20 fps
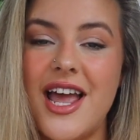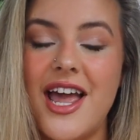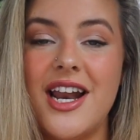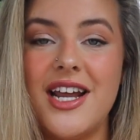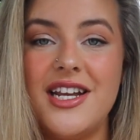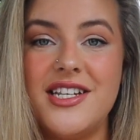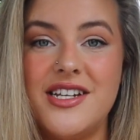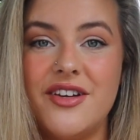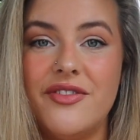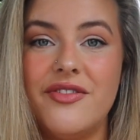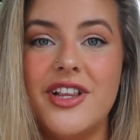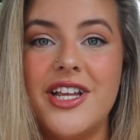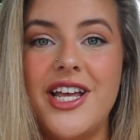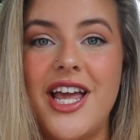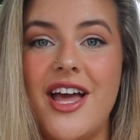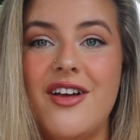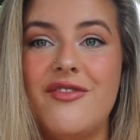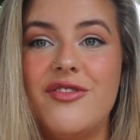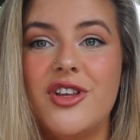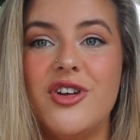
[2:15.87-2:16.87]
and I definitely
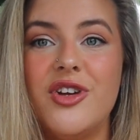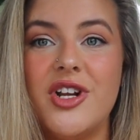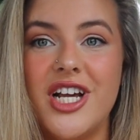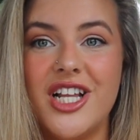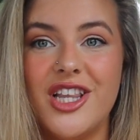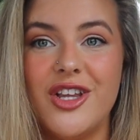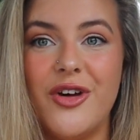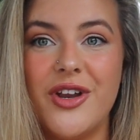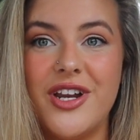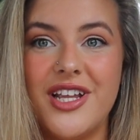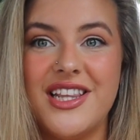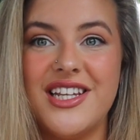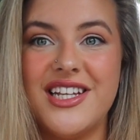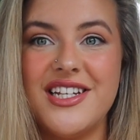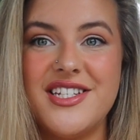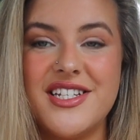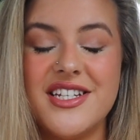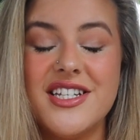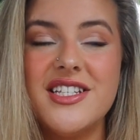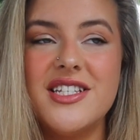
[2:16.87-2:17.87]
have learned a lot of
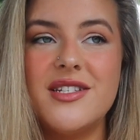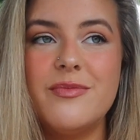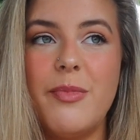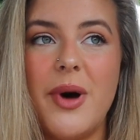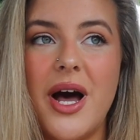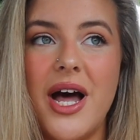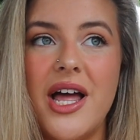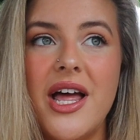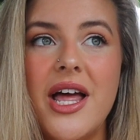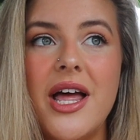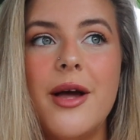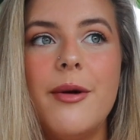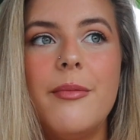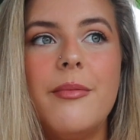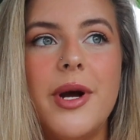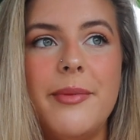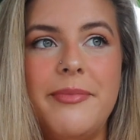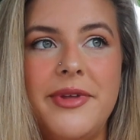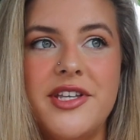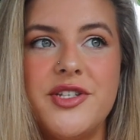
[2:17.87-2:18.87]
lessons, but
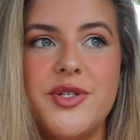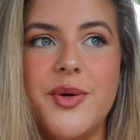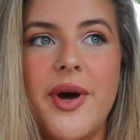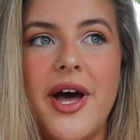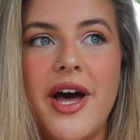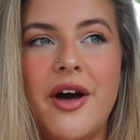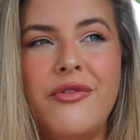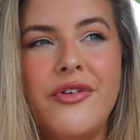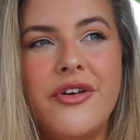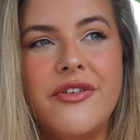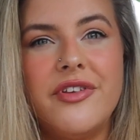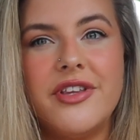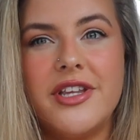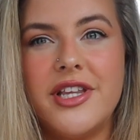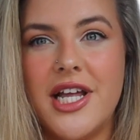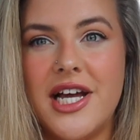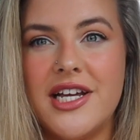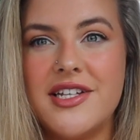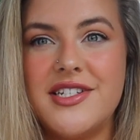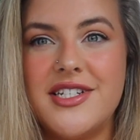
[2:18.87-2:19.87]
my mental health over the
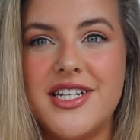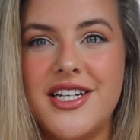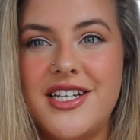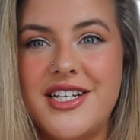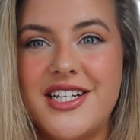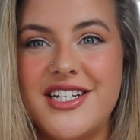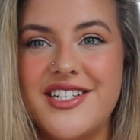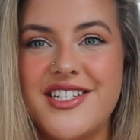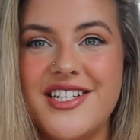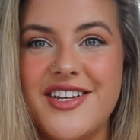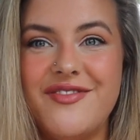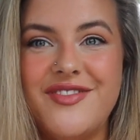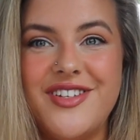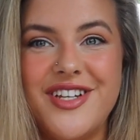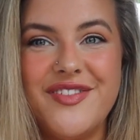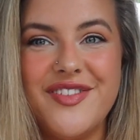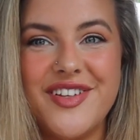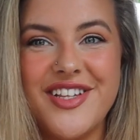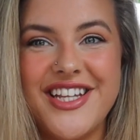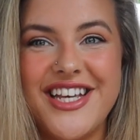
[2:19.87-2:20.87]
last 10 years have
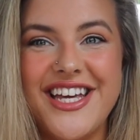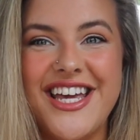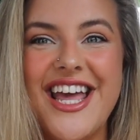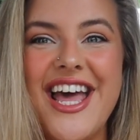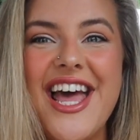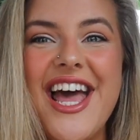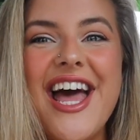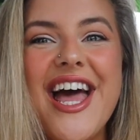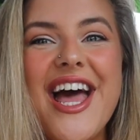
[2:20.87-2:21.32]
definitely